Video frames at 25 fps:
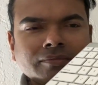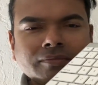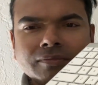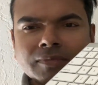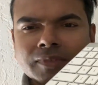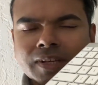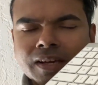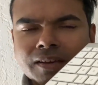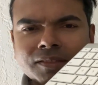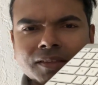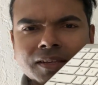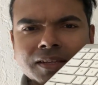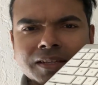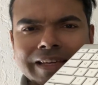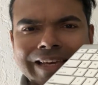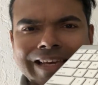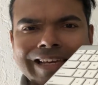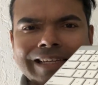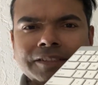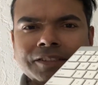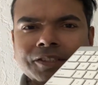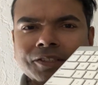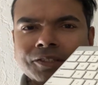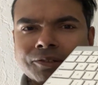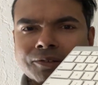I think
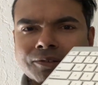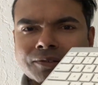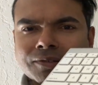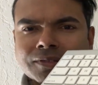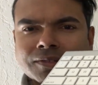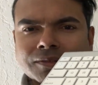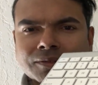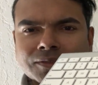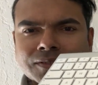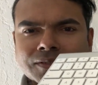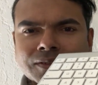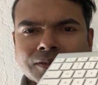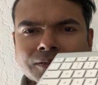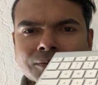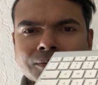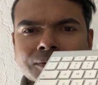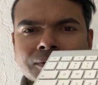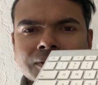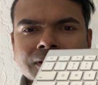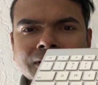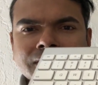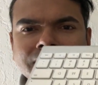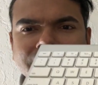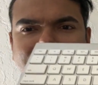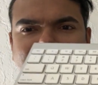8 years or so,
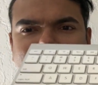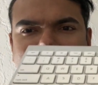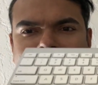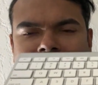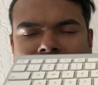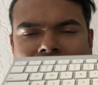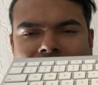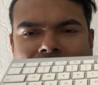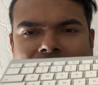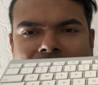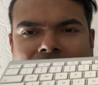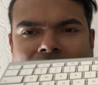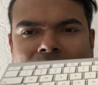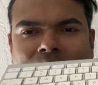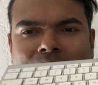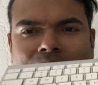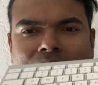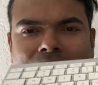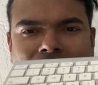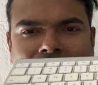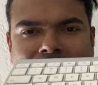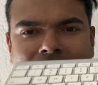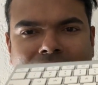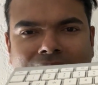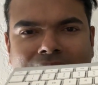and it's
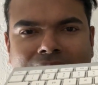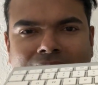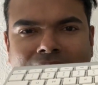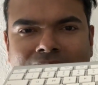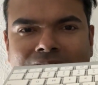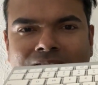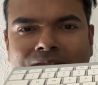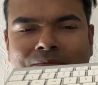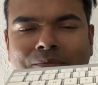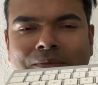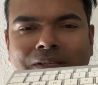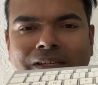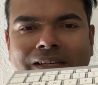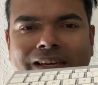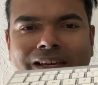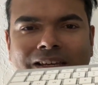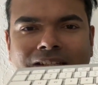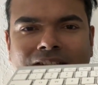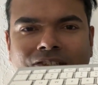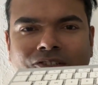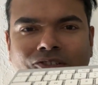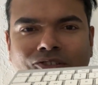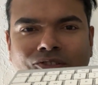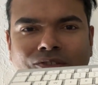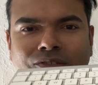amazing. It hasn't given me
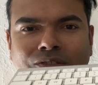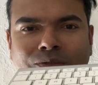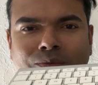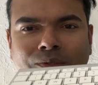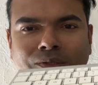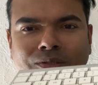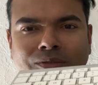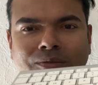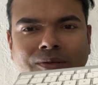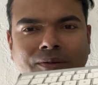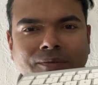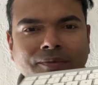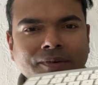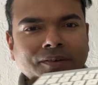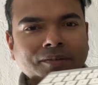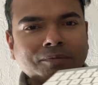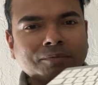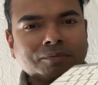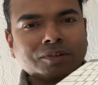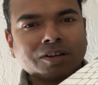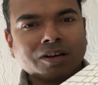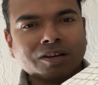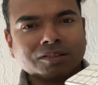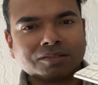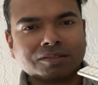any issues whatsoever.
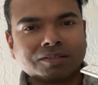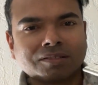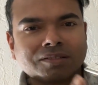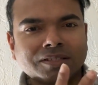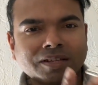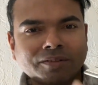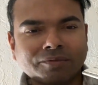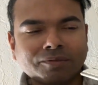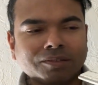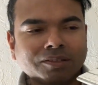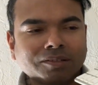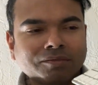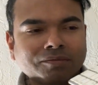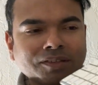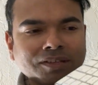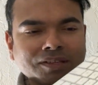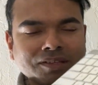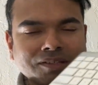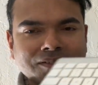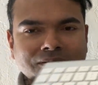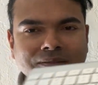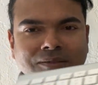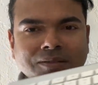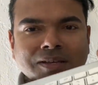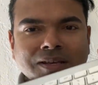I've got several of
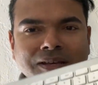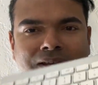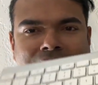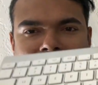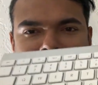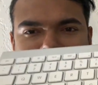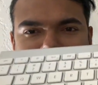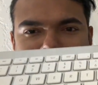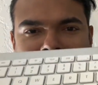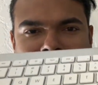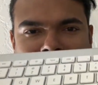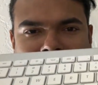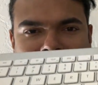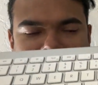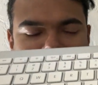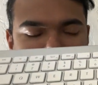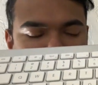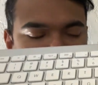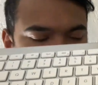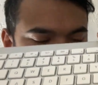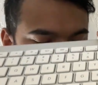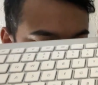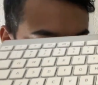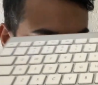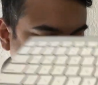these Mac
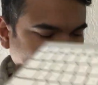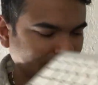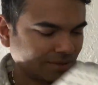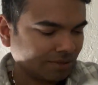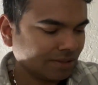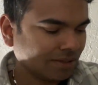keyboards.